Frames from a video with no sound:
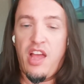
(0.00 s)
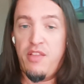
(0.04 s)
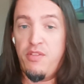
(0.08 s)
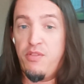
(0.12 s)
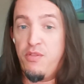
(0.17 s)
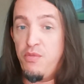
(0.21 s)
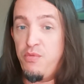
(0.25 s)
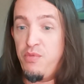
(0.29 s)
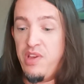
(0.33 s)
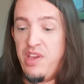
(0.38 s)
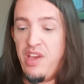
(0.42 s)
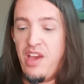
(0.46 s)
And
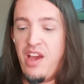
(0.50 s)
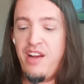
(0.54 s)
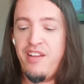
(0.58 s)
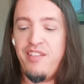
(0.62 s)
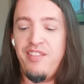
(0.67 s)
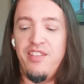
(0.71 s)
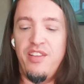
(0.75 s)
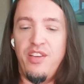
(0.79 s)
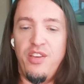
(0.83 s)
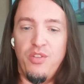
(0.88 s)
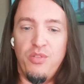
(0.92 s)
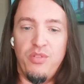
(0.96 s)
we
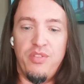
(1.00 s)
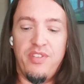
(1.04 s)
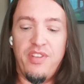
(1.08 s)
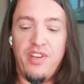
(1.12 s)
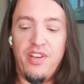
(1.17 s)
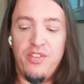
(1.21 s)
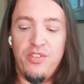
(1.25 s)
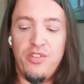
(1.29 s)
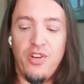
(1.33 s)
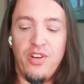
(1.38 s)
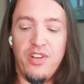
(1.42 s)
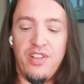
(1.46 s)
actually used
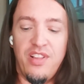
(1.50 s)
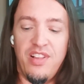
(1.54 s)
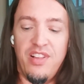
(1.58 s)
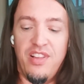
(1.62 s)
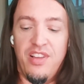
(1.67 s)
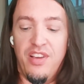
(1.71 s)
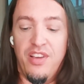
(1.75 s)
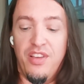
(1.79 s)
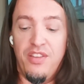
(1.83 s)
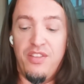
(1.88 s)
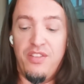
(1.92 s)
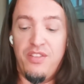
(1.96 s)

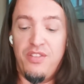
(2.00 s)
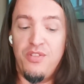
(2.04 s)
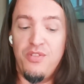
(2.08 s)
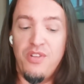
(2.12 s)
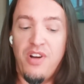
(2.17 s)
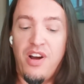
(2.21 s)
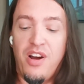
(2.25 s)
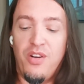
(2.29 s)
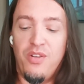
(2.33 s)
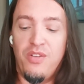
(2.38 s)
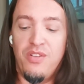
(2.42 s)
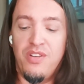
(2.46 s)
internally for
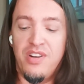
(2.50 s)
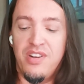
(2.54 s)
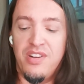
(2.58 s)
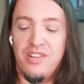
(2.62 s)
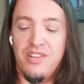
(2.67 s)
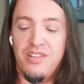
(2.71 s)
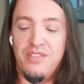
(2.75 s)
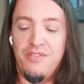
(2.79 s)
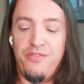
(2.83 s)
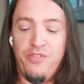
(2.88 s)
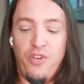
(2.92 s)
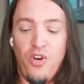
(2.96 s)

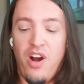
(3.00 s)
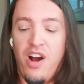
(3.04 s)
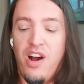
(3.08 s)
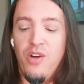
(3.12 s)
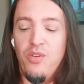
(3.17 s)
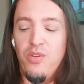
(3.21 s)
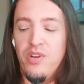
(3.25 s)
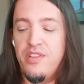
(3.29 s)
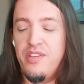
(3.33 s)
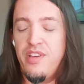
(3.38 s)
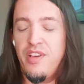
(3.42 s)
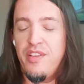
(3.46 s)

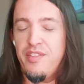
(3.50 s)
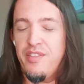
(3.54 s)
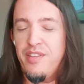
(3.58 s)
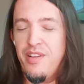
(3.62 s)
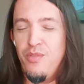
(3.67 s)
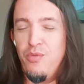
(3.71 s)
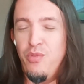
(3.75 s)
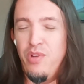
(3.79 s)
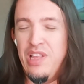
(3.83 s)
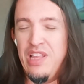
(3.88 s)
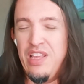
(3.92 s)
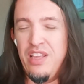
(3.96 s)
our
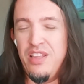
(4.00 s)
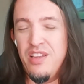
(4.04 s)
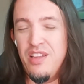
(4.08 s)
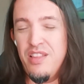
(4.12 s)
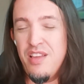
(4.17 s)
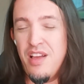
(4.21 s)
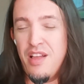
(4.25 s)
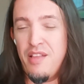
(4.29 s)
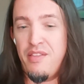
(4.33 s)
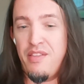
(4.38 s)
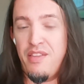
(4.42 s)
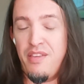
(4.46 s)
testing. We needed
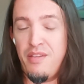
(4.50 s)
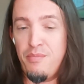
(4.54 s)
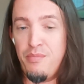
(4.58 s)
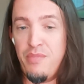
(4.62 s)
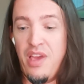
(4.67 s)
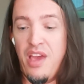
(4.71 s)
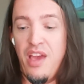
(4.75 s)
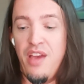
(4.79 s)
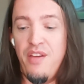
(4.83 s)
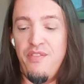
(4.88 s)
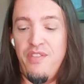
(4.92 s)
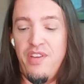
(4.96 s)
that
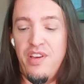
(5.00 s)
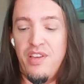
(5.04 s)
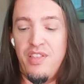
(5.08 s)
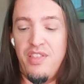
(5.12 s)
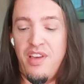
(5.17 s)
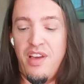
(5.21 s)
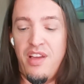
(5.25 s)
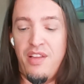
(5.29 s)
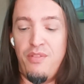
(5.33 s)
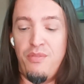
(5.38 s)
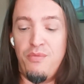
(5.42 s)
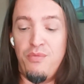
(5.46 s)
behavior
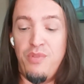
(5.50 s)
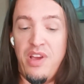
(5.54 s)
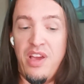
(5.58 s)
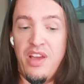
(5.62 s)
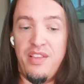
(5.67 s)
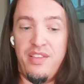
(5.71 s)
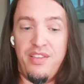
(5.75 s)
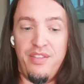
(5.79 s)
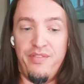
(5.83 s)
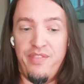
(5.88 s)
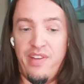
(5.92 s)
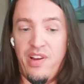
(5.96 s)
that we
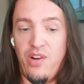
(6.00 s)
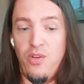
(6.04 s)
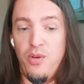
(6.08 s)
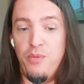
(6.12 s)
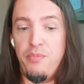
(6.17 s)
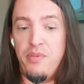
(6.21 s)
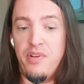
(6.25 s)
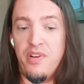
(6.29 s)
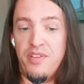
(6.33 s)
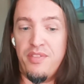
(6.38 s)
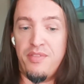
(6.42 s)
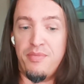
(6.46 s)
had
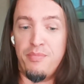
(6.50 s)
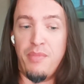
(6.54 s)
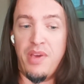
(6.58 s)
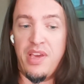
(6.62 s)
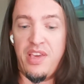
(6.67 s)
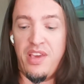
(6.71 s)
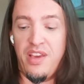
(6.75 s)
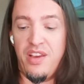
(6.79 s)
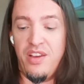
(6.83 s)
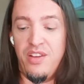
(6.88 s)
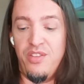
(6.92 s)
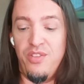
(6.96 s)
developers
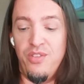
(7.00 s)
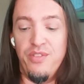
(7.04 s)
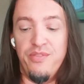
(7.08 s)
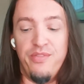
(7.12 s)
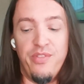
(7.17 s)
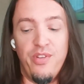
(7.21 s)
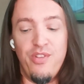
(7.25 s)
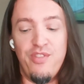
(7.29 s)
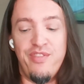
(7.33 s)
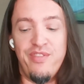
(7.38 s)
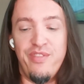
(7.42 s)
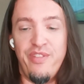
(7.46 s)
making a new
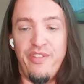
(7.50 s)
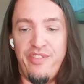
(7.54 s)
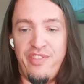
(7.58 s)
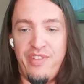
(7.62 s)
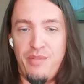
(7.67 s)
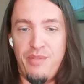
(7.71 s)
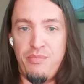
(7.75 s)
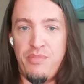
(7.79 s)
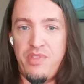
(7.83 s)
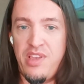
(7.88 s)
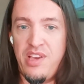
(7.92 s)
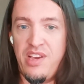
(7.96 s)
version of
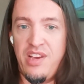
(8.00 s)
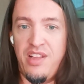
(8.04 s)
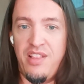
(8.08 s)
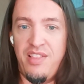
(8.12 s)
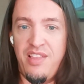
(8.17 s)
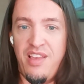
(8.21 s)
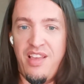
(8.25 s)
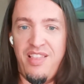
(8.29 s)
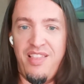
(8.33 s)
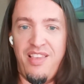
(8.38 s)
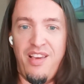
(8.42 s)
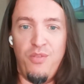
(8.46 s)
something, and
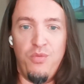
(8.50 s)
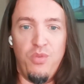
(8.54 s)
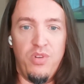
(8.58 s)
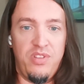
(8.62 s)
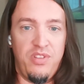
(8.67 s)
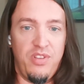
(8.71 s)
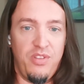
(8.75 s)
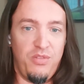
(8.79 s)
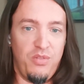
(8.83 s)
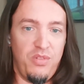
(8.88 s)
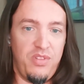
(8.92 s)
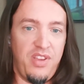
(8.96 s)
then they
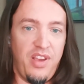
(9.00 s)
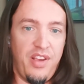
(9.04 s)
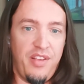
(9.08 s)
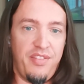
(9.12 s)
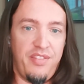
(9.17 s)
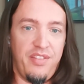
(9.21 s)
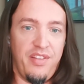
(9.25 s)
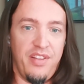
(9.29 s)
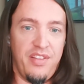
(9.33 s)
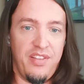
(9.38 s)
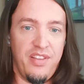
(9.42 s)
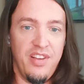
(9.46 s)
wanted to
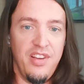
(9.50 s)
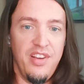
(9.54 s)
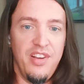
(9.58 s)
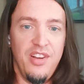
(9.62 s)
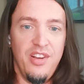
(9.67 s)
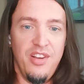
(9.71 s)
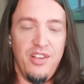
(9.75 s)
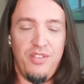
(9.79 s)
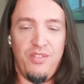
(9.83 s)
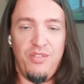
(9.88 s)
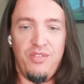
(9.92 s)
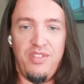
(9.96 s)
test it.
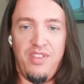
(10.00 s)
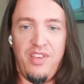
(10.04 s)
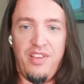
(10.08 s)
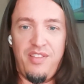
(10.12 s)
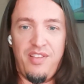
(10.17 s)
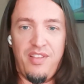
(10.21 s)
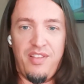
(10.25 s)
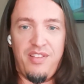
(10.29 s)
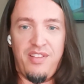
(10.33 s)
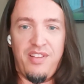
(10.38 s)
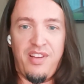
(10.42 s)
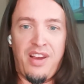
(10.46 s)
So
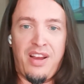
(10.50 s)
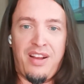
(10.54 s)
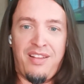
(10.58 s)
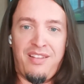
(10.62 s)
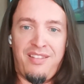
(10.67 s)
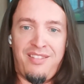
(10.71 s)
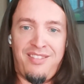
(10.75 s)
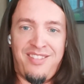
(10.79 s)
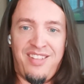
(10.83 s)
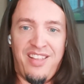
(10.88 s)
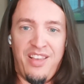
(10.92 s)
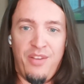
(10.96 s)
this is
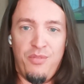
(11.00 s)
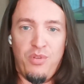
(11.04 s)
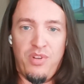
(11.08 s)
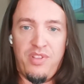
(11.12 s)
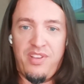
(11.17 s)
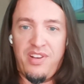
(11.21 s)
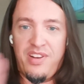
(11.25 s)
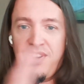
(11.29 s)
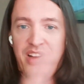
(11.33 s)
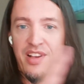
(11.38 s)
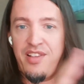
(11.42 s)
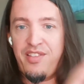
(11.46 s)
actually what
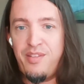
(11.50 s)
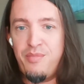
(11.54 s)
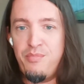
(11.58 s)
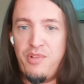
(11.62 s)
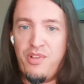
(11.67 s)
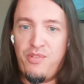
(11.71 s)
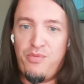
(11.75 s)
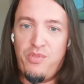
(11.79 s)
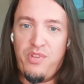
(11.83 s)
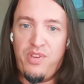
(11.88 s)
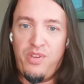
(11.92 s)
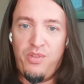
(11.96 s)
the
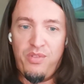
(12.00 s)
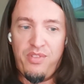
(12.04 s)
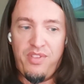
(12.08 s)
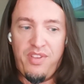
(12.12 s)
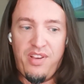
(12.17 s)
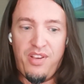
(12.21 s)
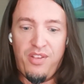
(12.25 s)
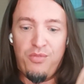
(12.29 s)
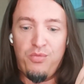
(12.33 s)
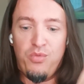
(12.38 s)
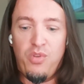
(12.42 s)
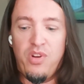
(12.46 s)
customers were
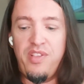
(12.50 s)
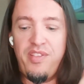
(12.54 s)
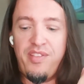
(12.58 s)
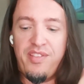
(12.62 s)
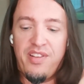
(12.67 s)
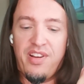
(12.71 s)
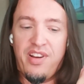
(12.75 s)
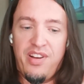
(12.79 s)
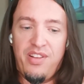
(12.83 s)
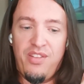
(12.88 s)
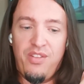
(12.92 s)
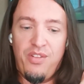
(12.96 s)
using as one
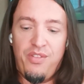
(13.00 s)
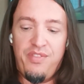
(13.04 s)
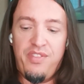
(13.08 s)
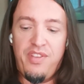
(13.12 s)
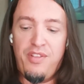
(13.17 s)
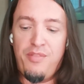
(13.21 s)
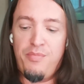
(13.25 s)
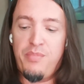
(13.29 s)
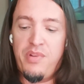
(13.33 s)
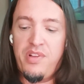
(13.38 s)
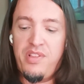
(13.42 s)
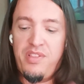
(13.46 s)
side of
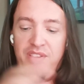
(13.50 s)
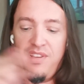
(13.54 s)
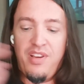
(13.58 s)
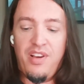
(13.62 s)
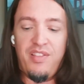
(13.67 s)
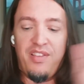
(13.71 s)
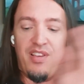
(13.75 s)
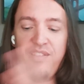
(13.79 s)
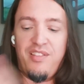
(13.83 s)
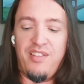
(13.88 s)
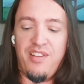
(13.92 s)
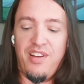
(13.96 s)
this, but the
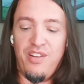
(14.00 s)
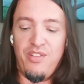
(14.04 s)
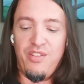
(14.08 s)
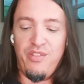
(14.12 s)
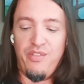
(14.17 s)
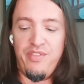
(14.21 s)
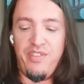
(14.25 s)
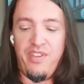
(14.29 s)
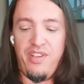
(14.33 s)
other side of